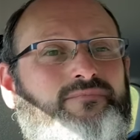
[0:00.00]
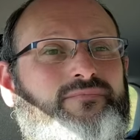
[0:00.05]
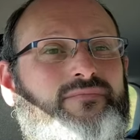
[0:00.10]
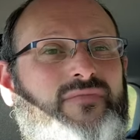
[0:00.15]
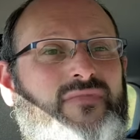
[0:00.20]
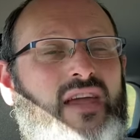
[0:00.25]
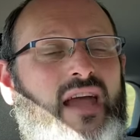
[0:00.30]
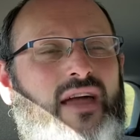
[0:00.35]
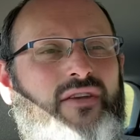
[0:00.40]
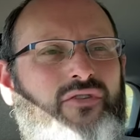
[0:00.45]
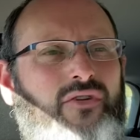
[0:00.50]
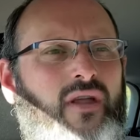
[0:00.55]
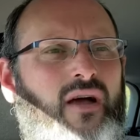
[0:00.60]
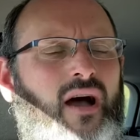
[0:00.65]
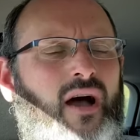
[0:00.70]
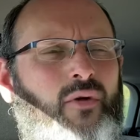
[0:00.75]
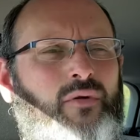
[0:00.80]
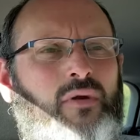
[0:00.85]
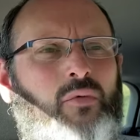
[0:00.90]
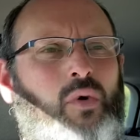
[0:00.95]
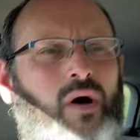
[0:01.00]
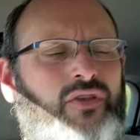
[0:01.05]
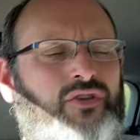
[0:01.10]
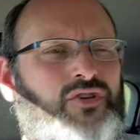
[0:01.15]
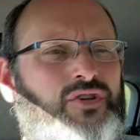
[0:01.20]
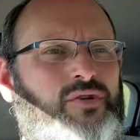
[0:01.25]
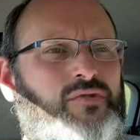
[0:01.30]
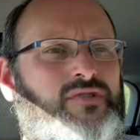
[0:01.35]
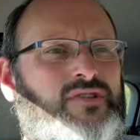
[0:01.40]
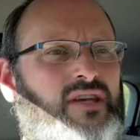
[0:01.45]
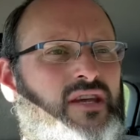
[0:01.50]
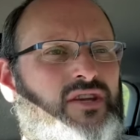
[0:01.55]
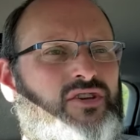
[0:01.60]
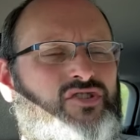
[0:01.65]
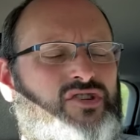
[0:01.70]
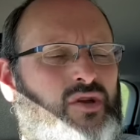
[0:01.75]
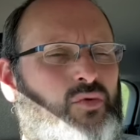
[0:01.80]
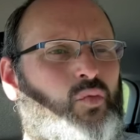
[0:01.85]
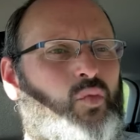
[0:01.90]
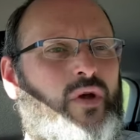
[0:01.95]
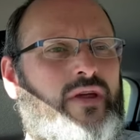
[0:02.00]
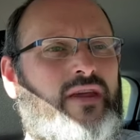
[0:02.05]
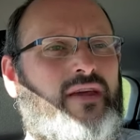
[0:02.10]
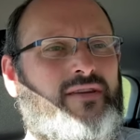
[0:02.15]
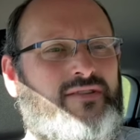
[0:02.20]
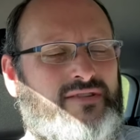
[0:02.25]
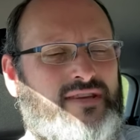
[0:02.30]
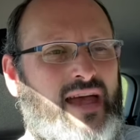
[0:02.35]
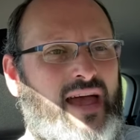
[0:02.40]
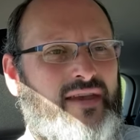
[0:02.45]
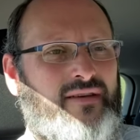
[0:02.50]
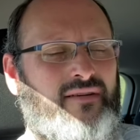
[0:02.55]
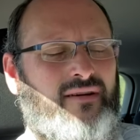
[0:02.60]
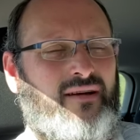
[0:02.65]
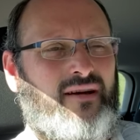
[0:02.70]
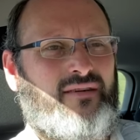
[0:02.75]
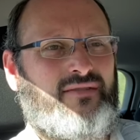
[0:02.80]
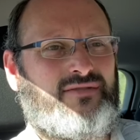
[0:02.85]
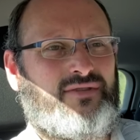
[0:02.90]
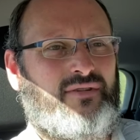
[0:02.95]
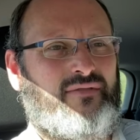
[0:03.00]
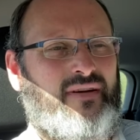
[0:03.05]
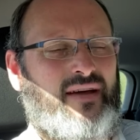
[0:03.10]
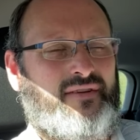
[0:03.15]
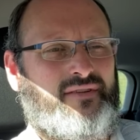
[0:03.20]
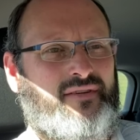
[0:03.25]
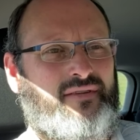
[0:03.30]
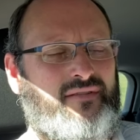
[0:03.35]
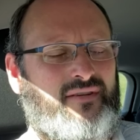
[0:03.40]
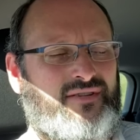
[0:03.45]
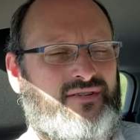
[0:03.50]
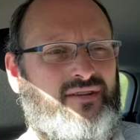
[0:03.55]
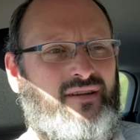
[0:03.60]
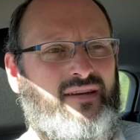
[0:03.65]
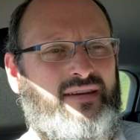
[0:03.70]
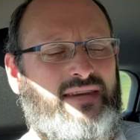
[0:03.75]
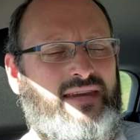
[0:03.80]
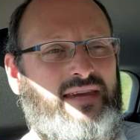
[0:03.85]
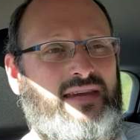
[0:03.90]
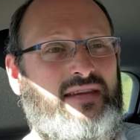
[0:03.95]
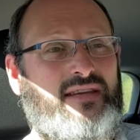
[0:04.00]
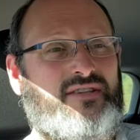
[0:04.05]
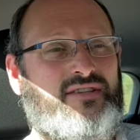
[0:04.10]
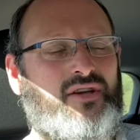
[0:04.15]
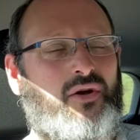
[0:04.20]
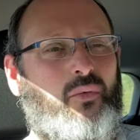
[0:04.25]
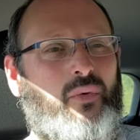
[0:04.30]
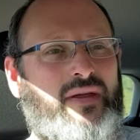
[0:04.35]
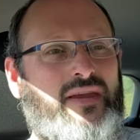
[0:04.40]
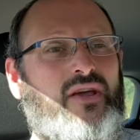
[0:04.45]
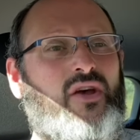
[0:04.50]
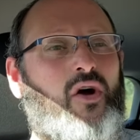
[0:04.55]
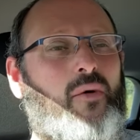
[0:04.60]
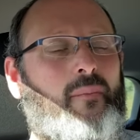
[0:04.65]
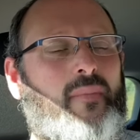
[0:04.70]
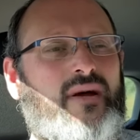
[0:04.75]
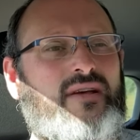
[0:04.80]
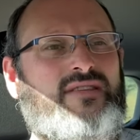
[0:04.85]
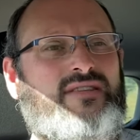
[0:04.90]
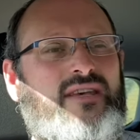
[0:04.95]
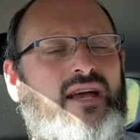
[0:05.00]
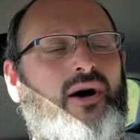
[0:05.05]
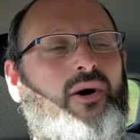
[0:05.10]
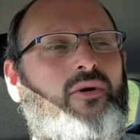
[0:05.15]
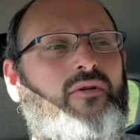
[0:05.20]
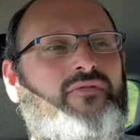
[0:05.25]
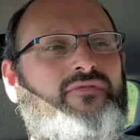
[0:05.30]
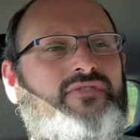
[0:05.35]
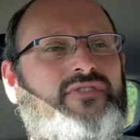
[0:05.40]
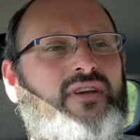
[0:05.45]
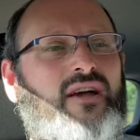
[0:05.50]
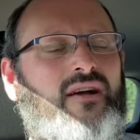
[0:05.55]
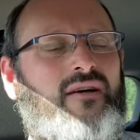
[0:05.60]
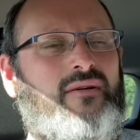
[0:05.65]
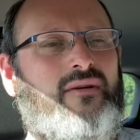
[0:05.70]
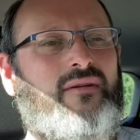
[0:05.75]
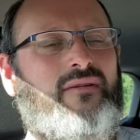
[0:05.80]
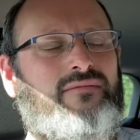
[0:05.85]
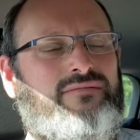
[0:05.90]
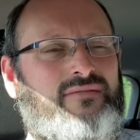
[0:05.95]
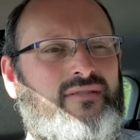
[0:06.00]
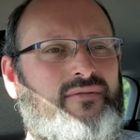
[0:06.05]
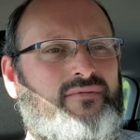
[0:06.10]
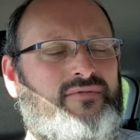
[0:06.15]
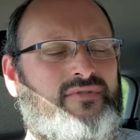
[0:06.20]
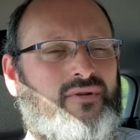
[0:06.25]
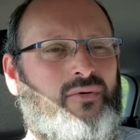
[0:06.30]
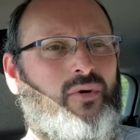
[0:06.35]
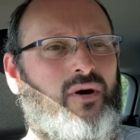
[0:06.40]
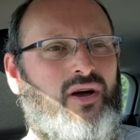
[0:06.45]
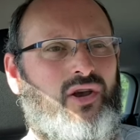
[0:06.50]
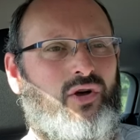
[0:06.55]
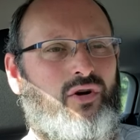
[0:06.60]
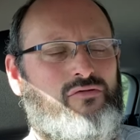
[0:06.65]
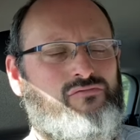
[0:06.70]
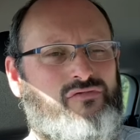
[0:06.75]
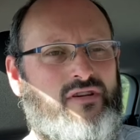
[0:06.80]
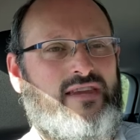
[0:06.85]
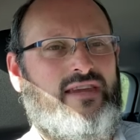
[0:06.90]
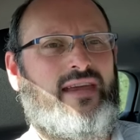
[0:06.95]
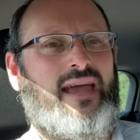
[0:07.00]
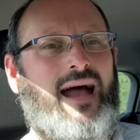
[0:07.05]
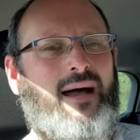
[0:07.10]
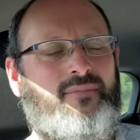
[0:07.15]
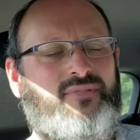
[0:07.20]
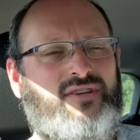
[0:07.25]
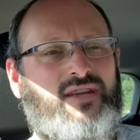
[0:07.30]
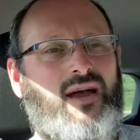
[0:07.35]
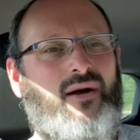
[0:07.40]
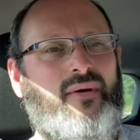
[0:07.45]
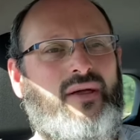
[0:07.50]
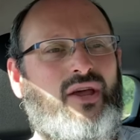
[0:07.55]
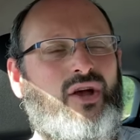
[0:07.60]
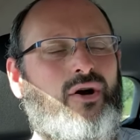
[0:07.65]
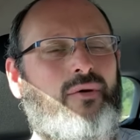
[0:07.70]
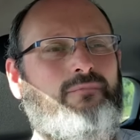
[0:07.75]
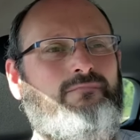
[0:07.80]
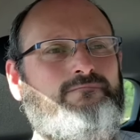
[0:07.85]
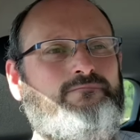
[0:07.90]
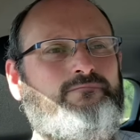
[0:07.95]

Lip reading: Yeah, only one new teaching week 10. I've sort of had a slightly easier week on myself, so there was quite a lot of recaps going on.